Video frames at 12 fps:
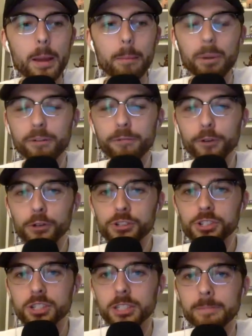But
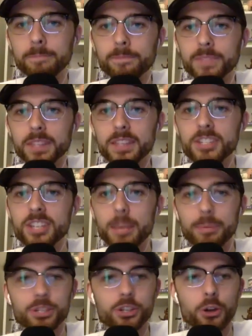first, this
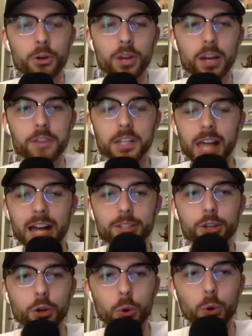episode of the Locked
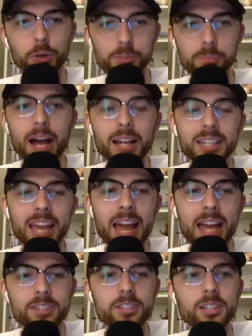On Orioles
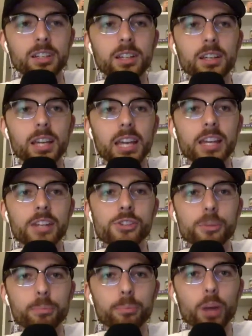podcast is
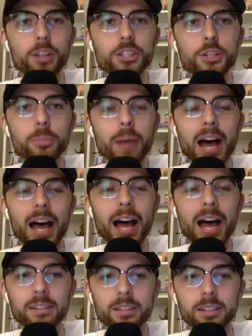brought to you
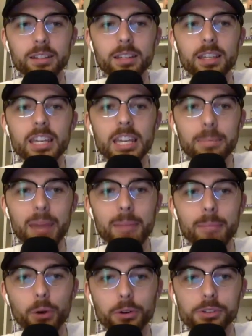by eBay
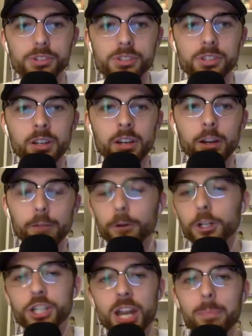Motors. For
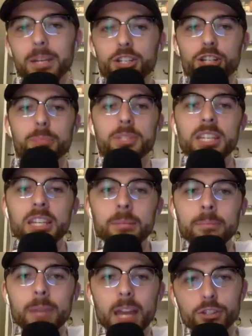a championship
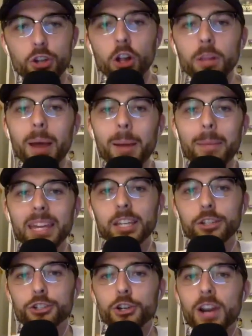team, it's all about
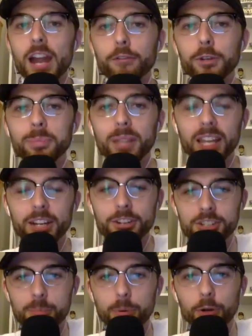making sure every player
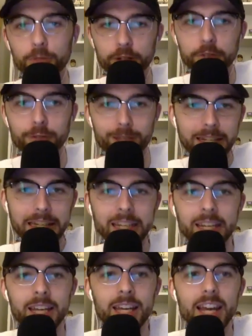is a perfect fit.
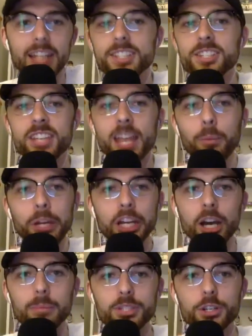It's the same when it
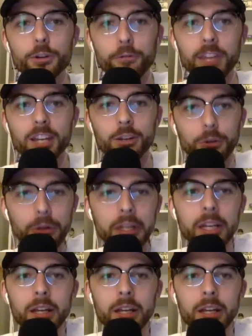comes to your vehicle.